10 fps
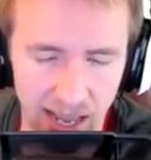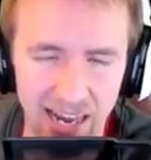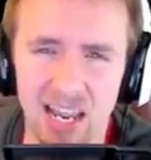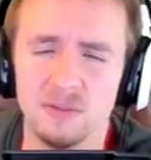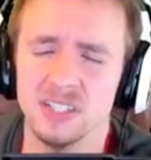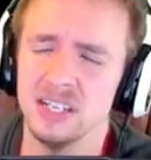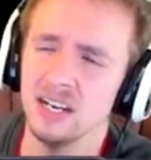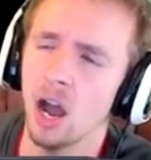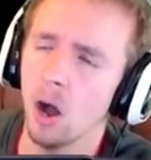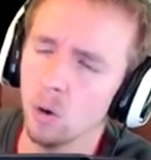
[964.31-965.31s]
And I have seen
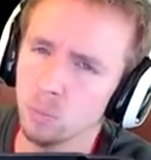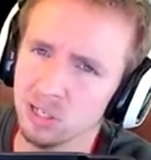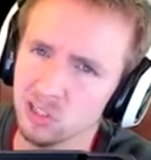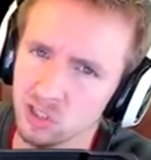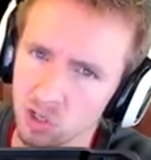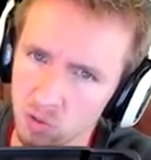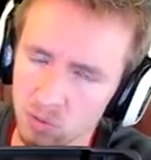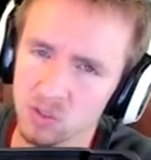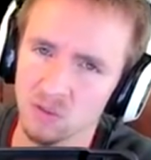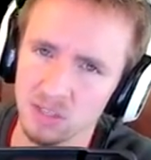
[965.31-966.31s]
whole
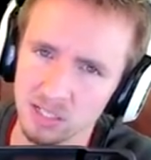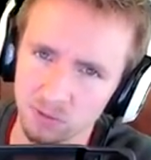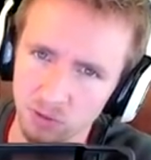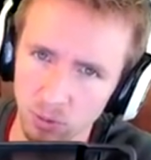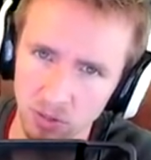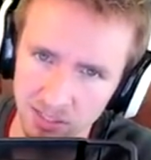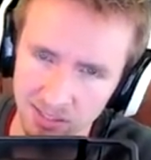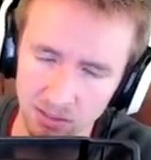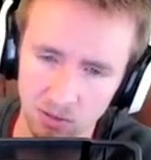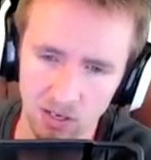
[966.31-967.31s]
platoons of these filthy
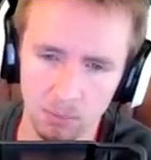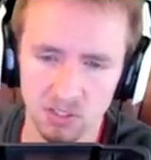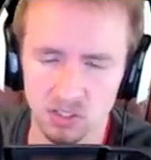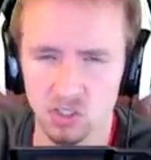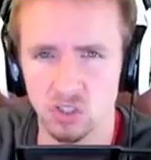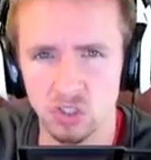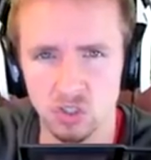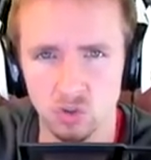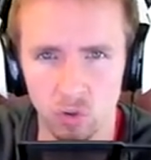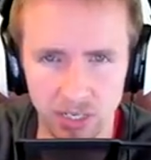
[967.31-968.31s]
seal clubbers just
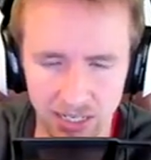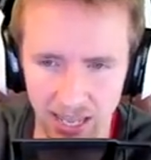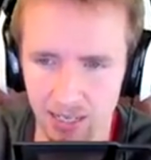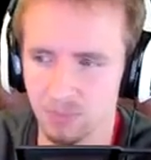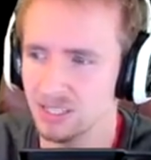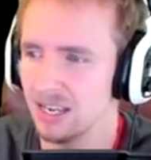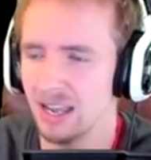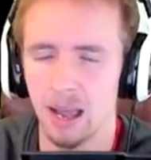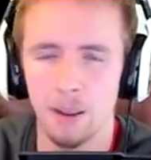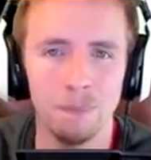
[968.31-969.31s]
destroying games
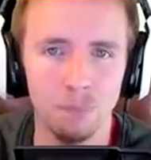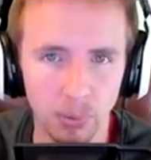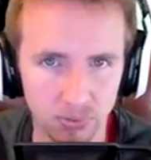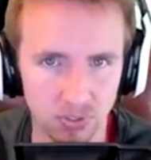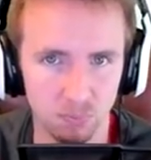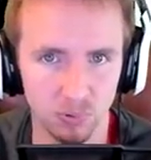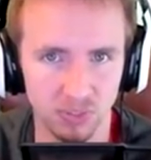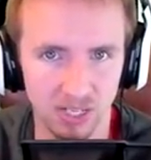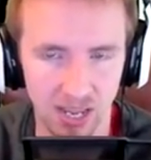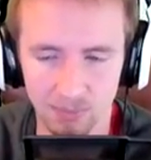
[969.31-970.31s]
multiple
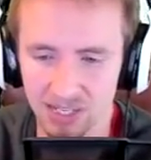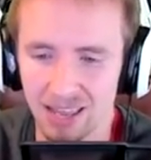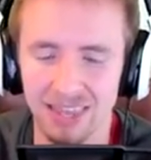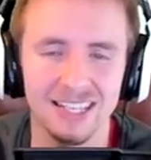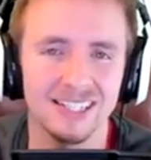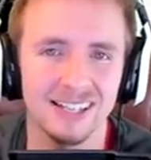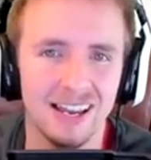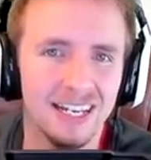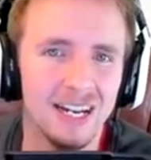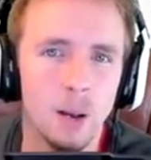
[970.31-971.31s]
times. They're
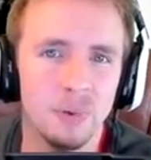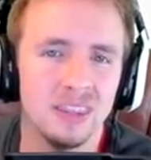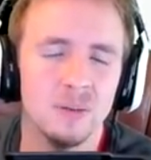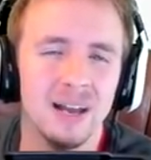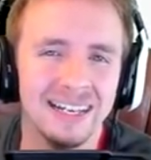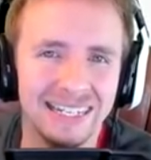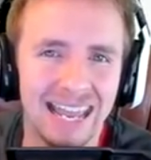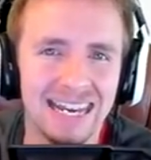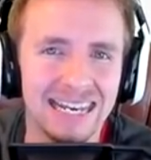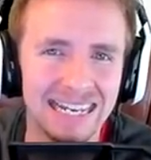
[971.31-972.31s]
signing up in them
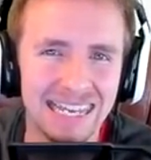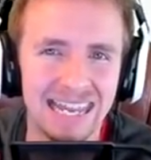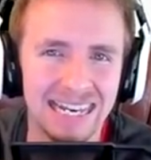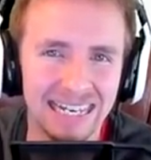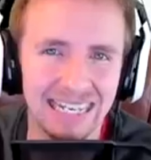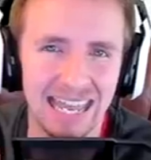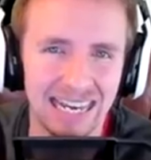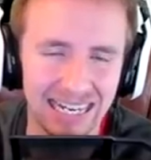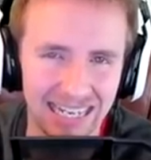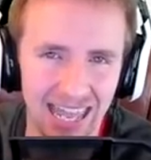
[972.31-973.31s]
again and again and again
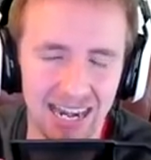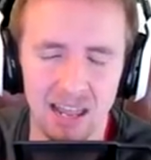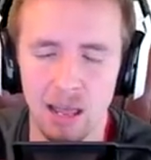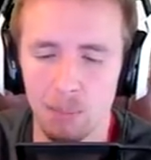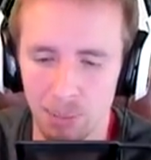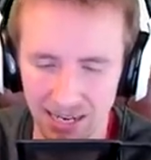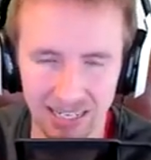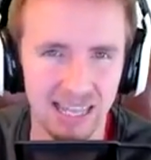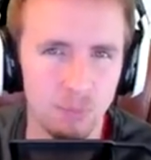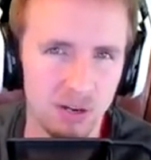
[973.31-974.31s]
and again padding
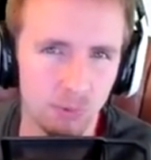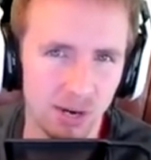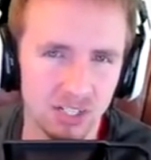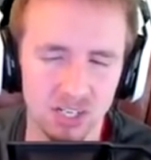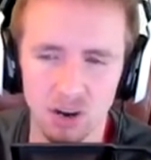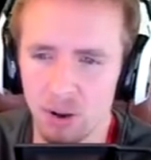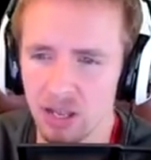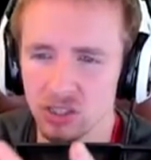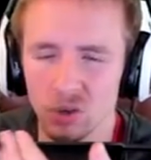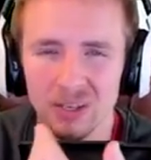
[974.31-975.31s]
their win ratio,
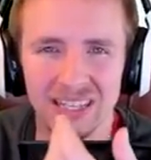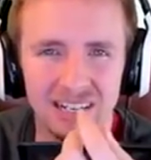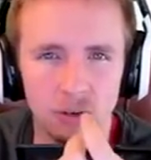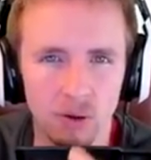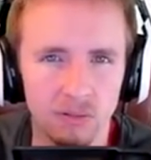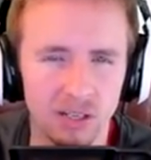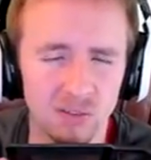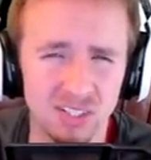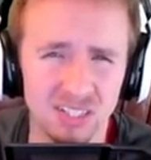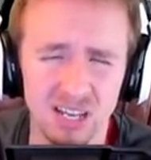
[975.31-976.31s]
doing the equivalent of
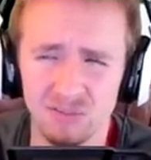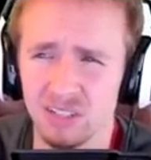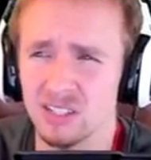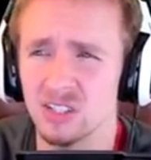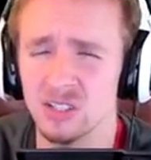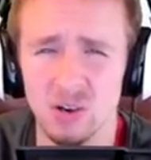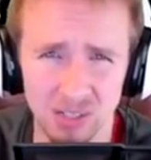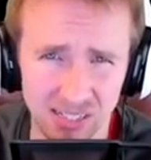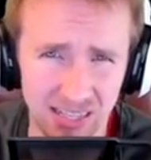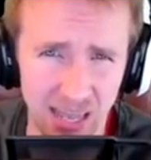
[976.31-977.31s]
stuffing
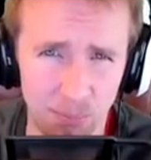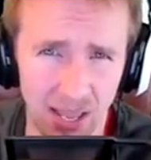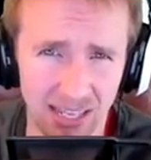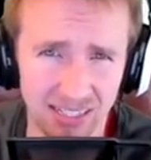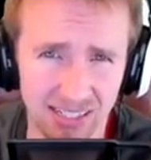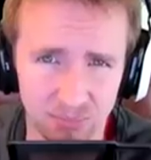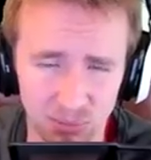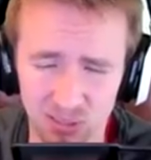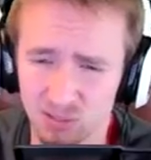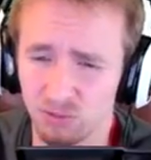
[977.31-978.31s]
socks in their pants,
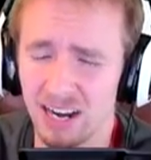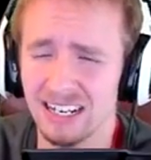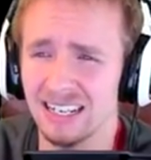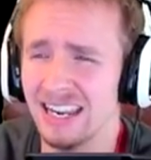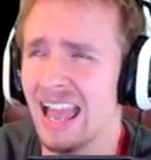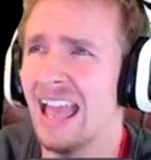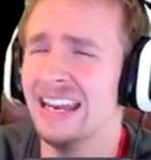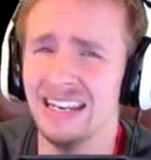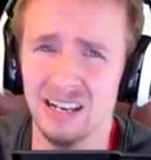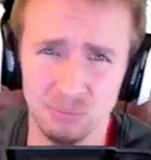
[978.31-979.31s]
because frankly,
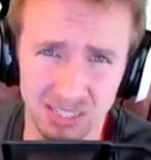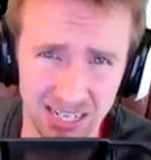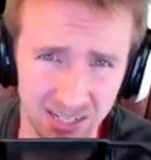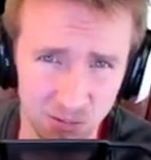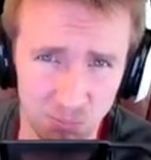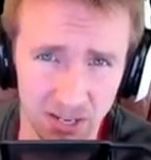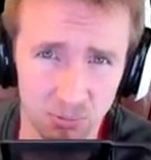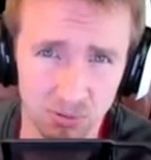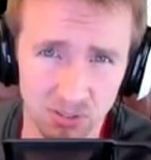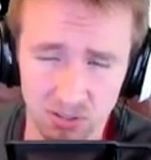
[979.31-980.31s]
any numpty could be
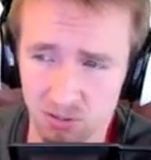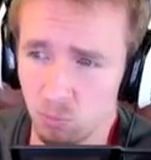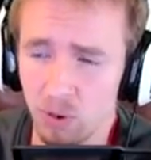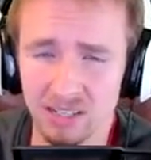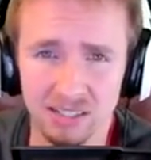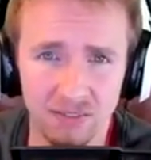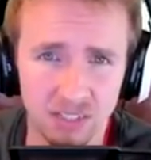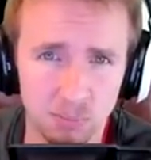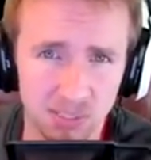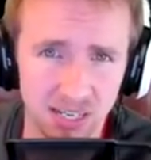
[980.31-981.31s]
able to win
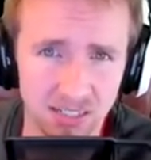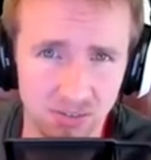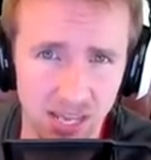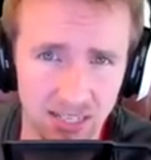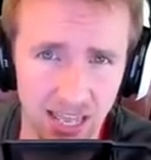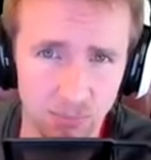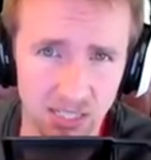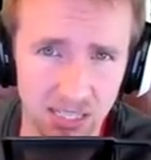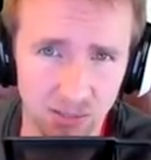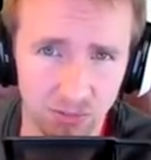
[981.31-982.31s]
70% of their games in
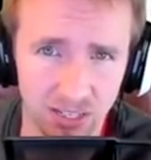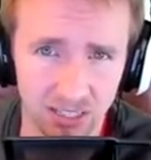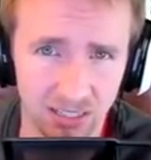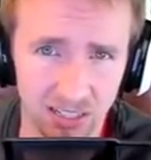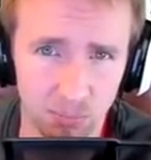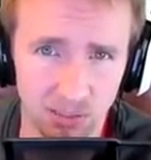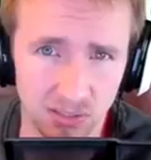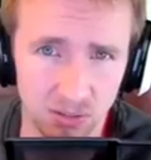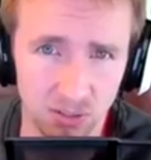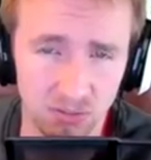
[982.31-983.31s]
this vehicle in a
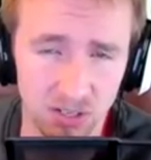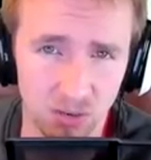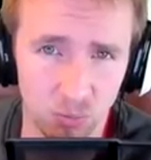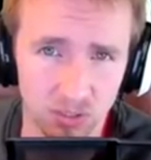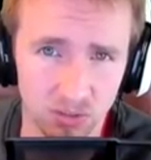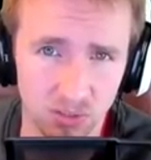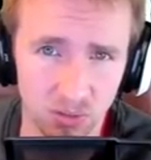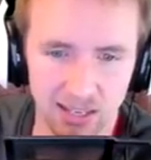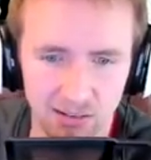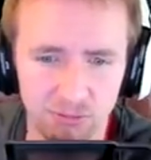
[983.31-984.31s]
platoon if you know what you're
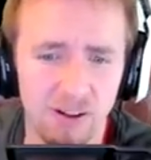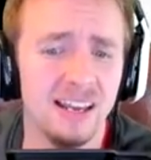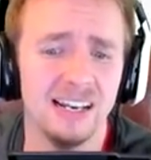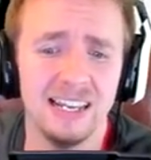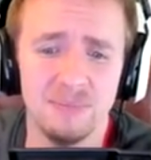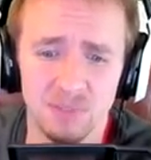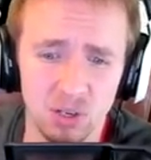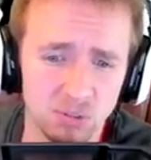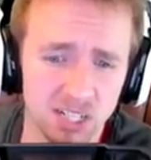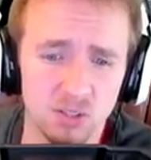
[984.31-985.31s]
doing. And finally, the
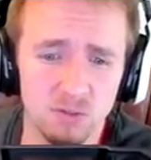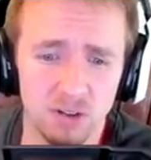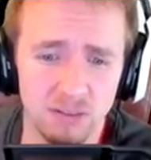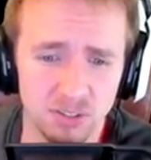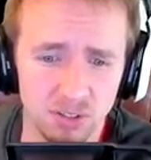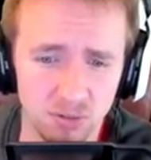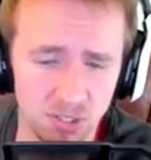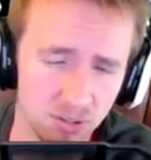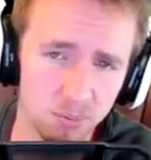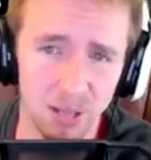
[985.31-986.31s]
Object
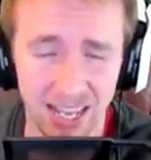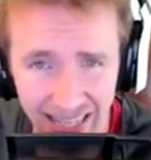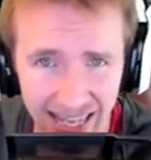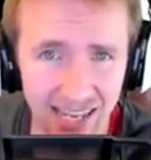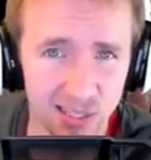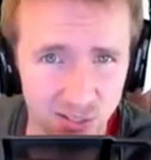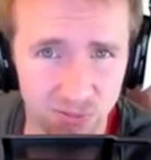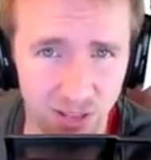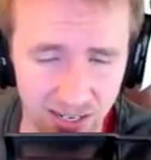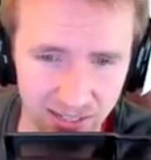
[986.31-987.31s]
252U, aka the
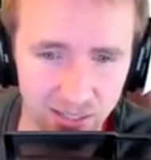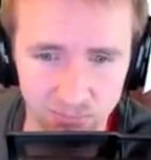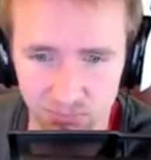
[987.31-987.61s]
Defender.